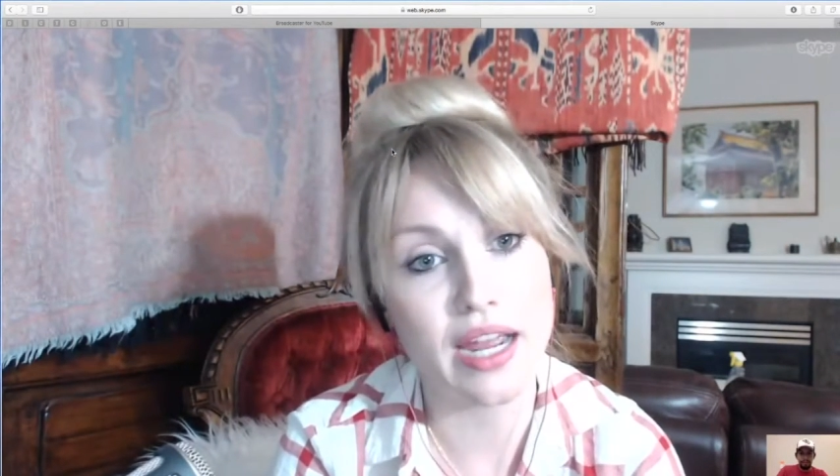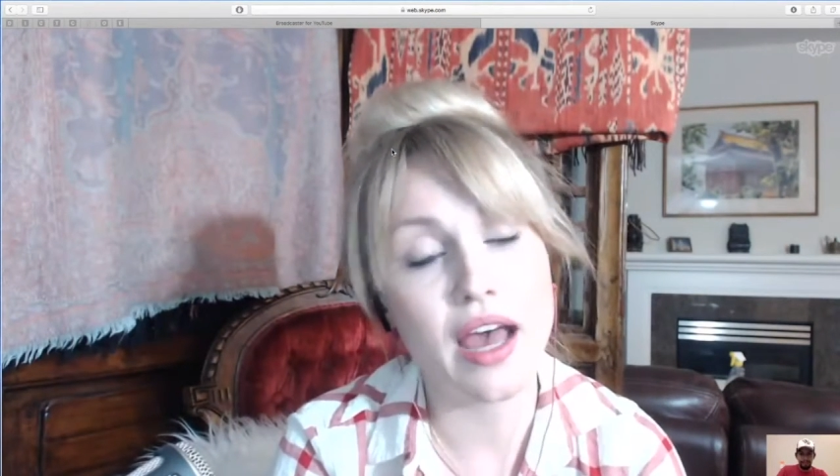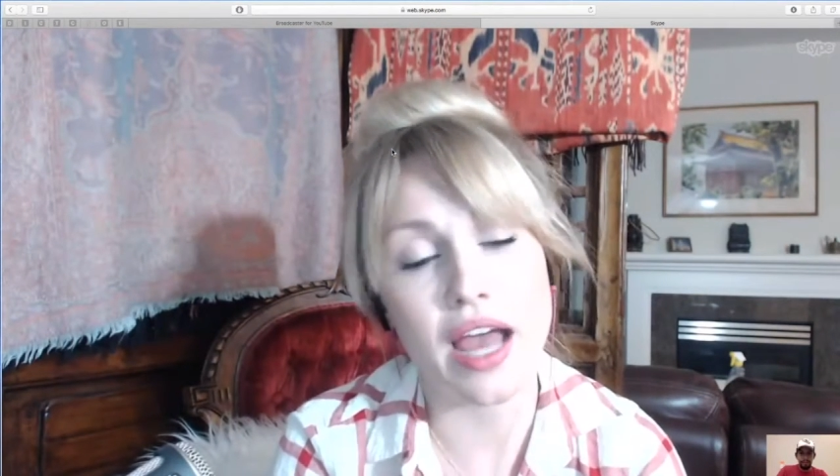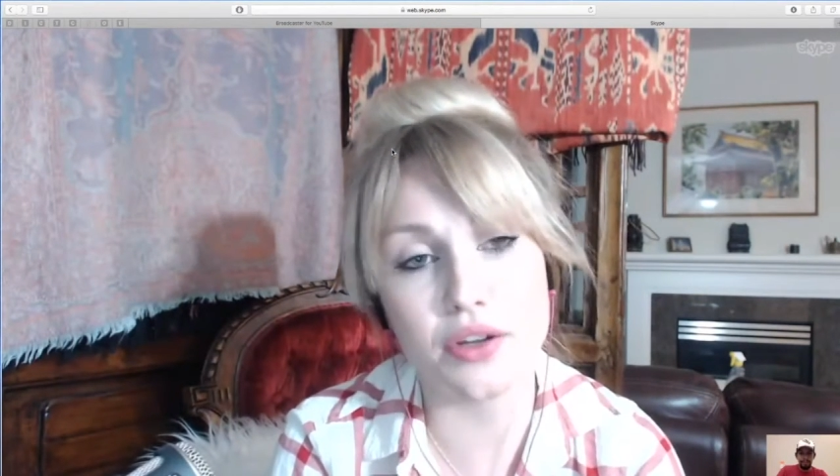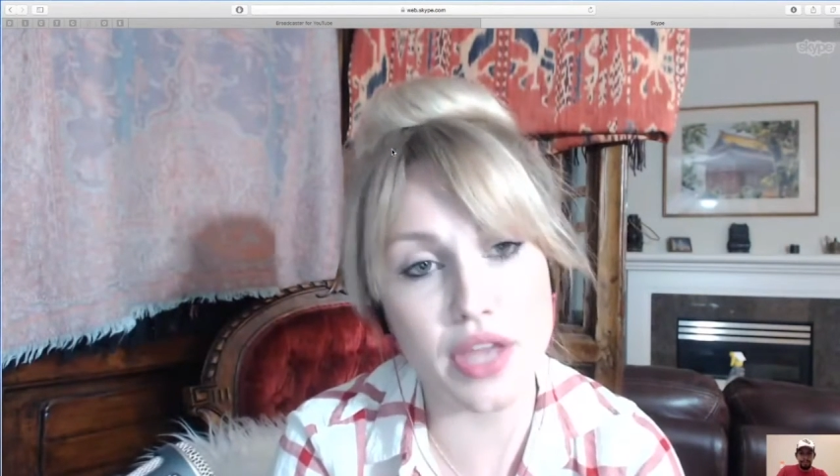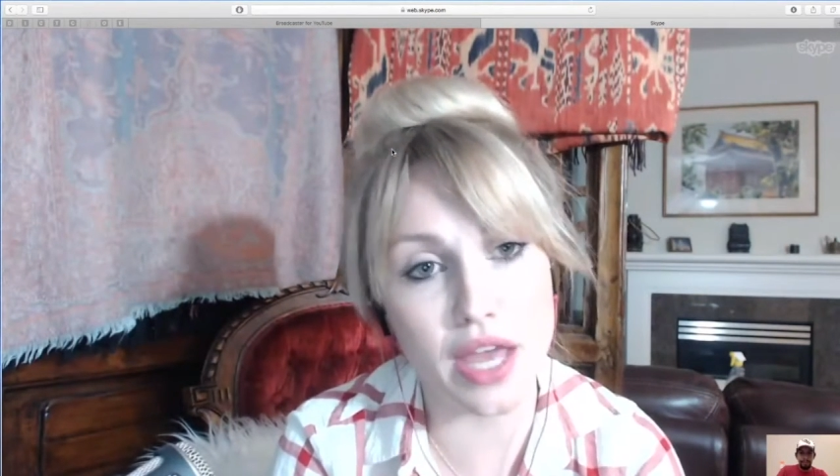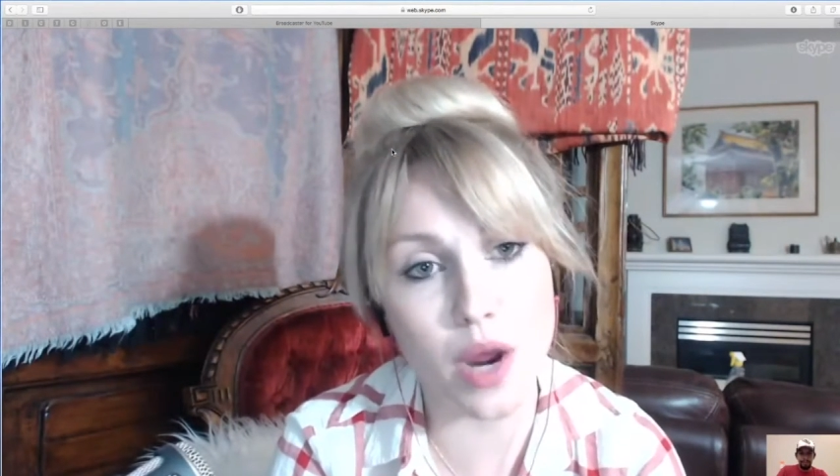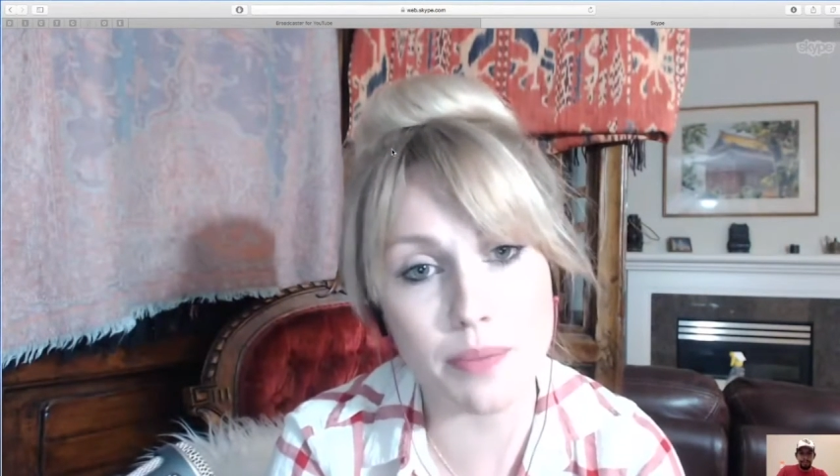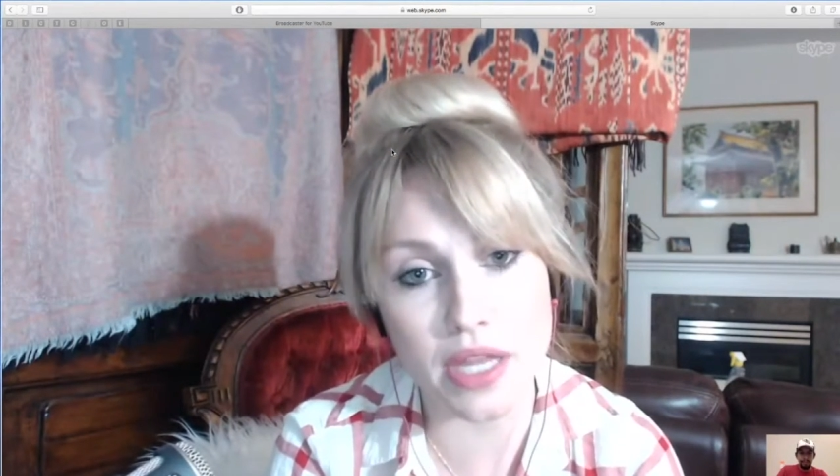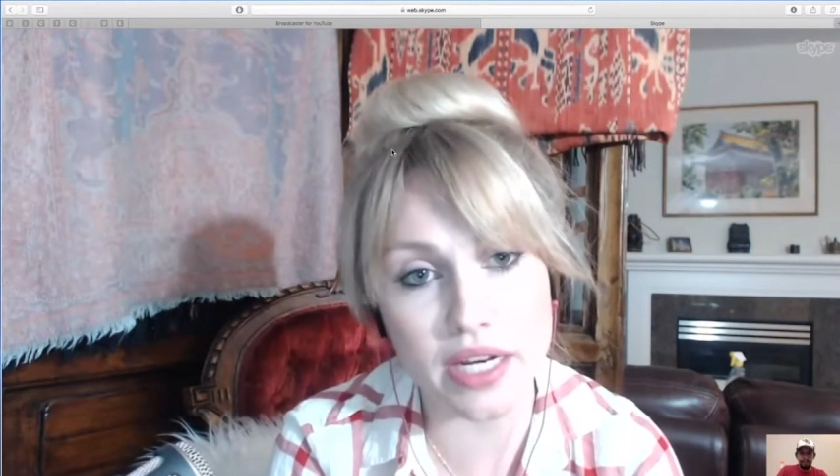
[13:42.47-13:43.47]
I know the
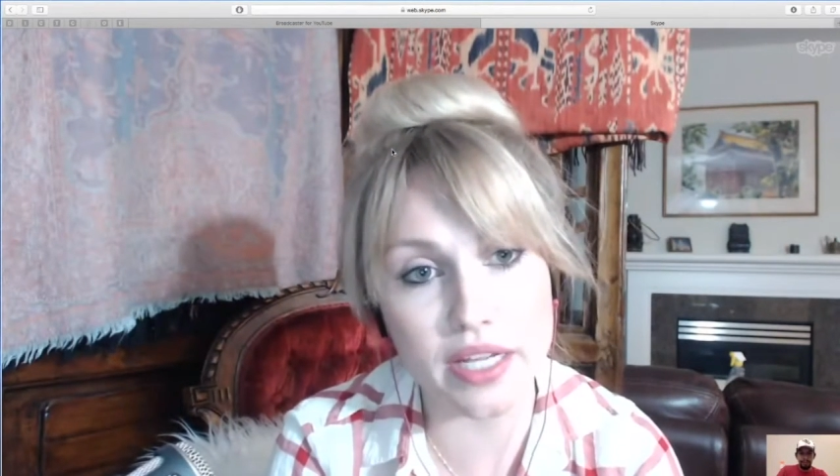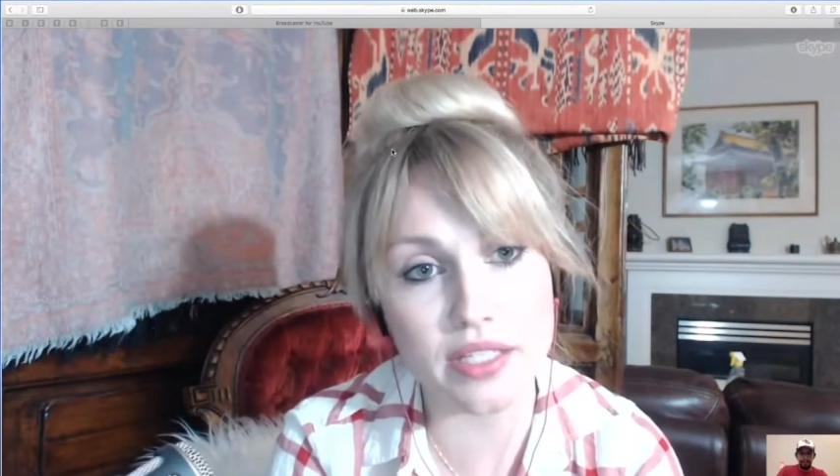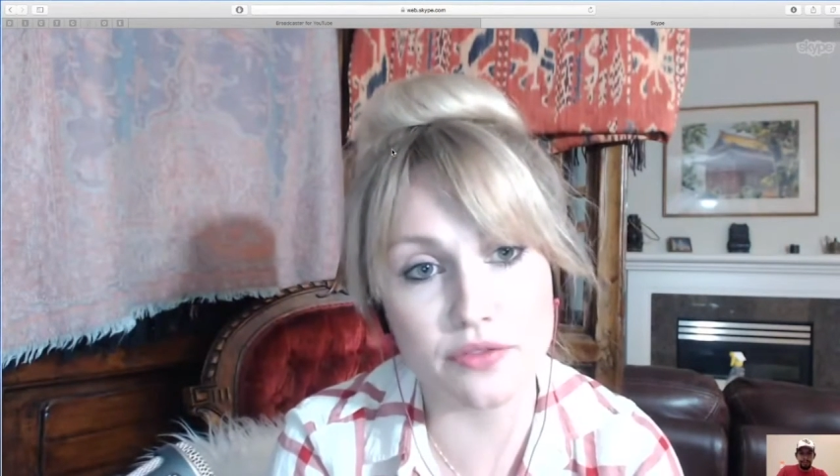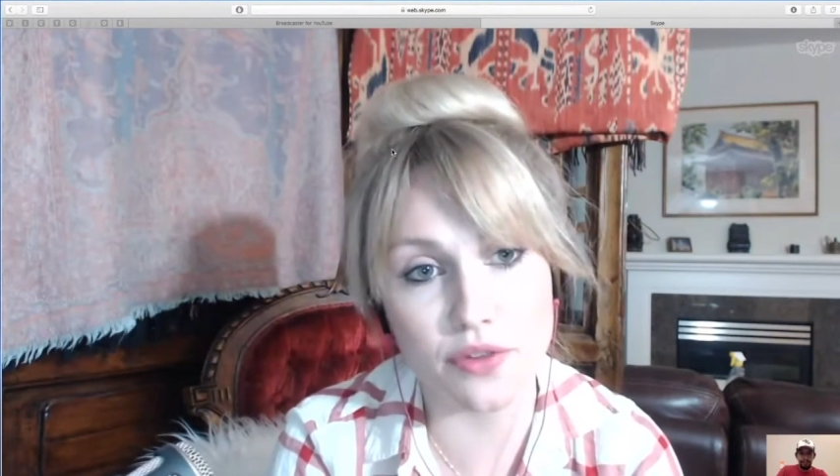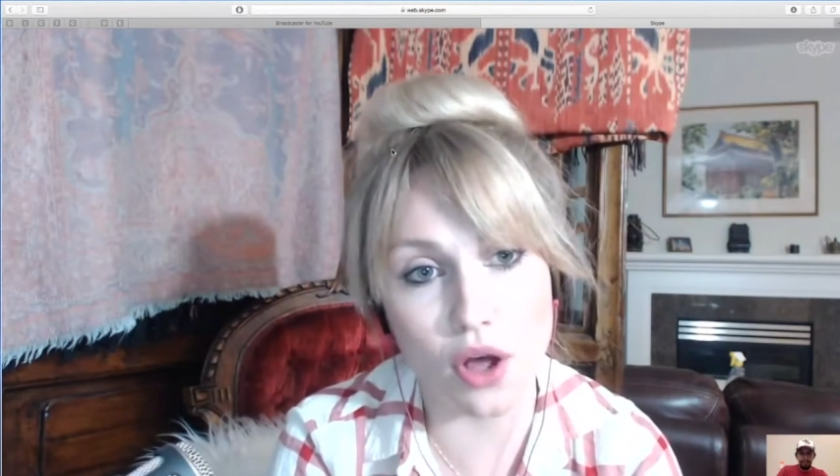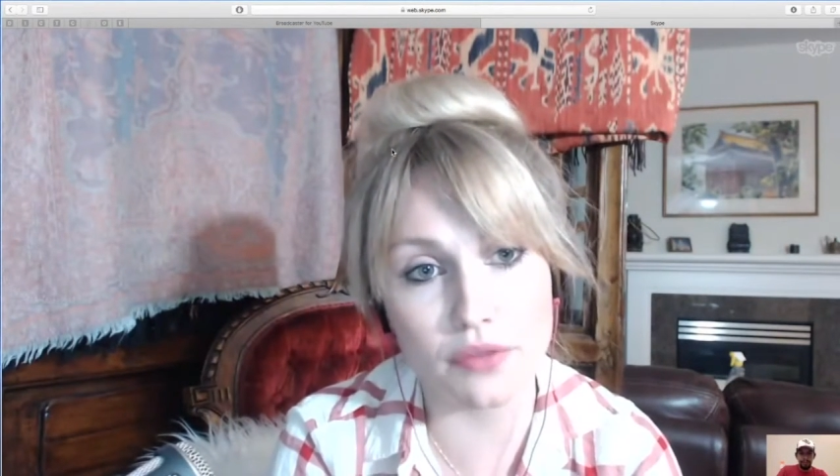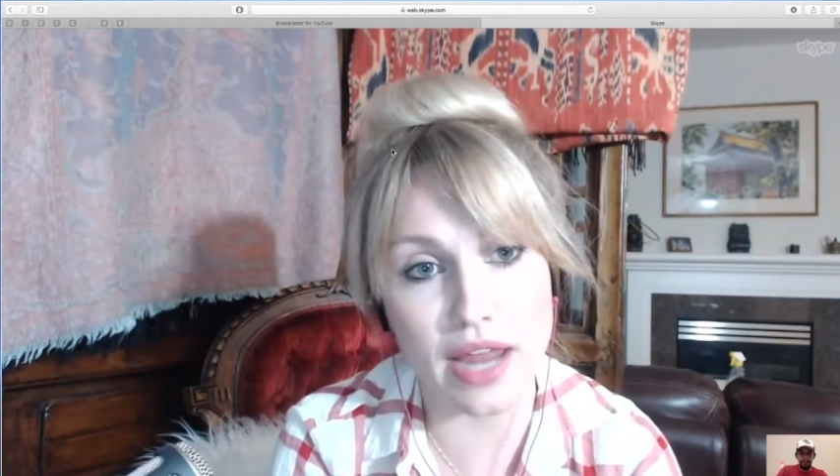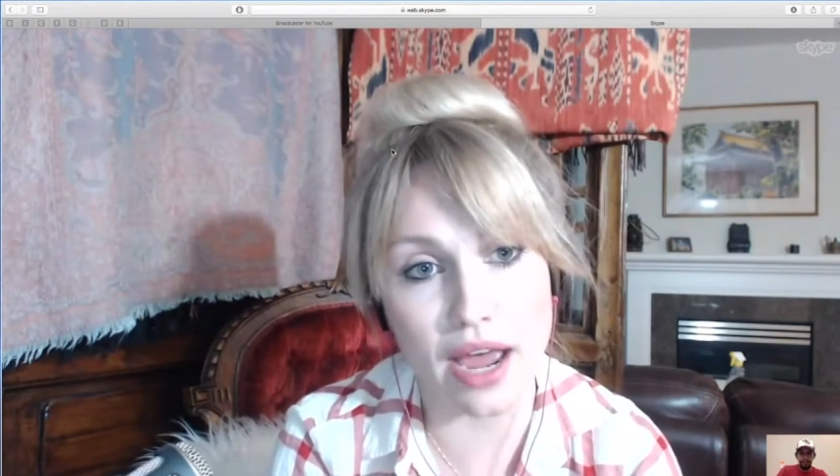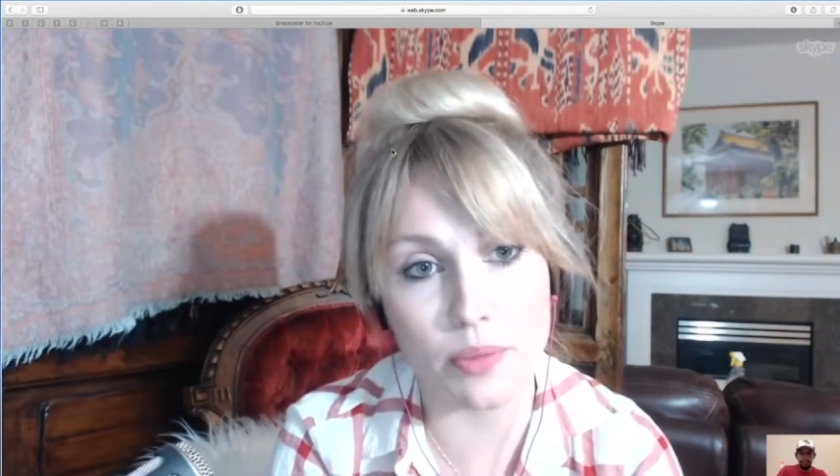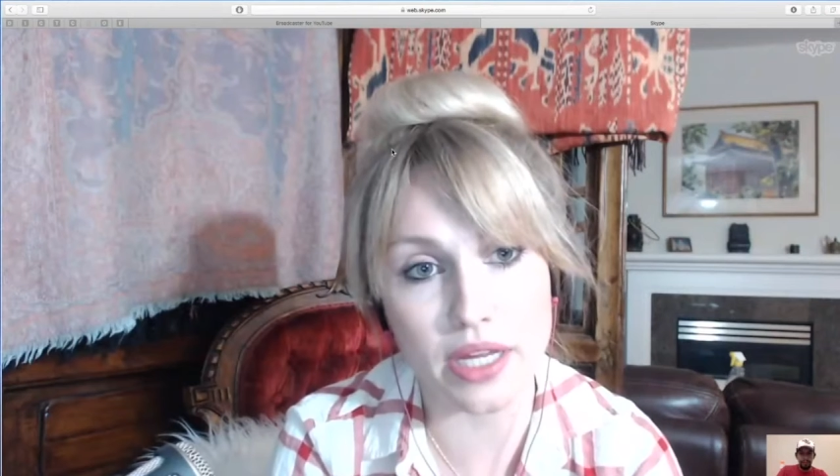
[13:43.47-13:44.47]
NYPD is involved
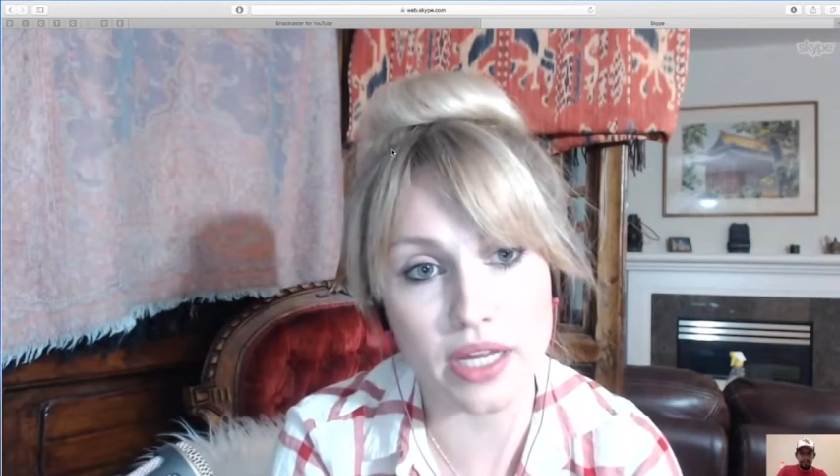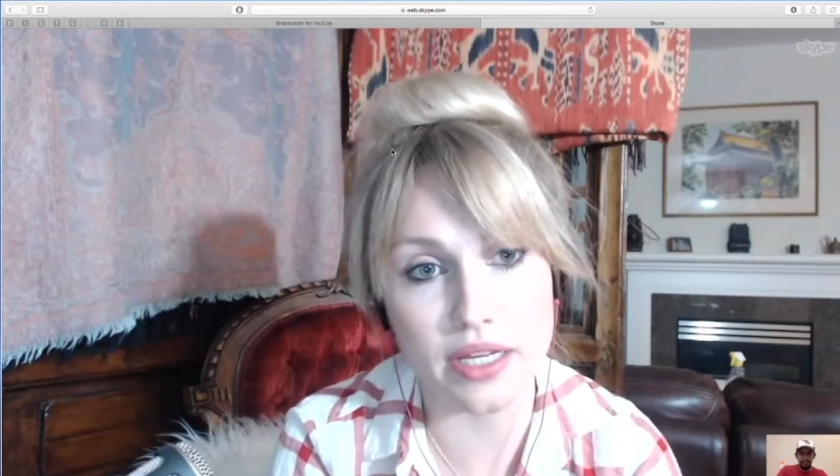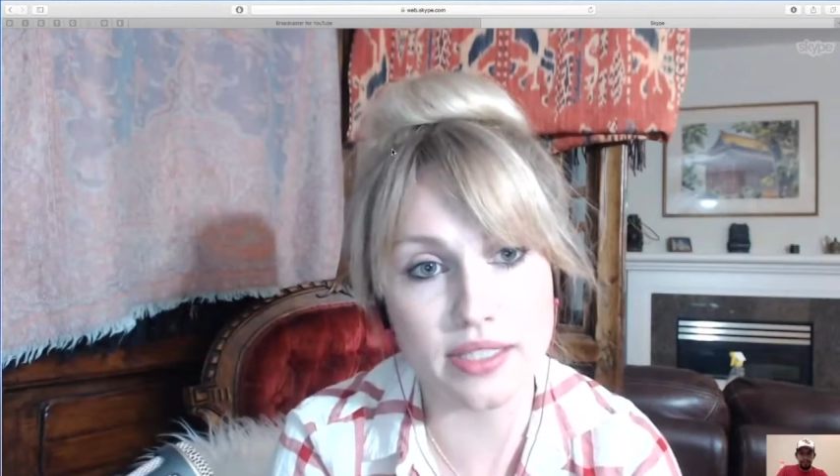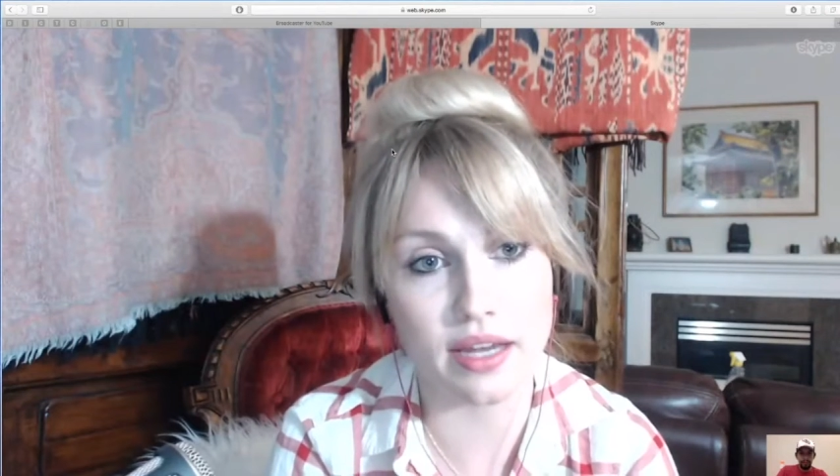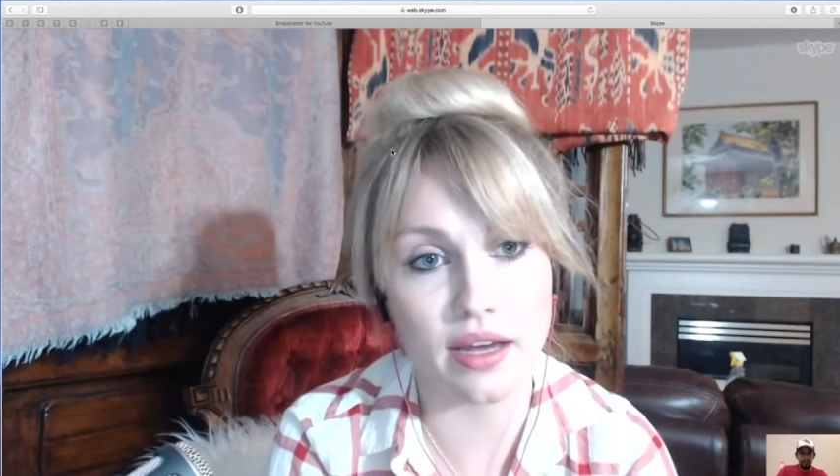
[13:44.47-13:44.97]
now because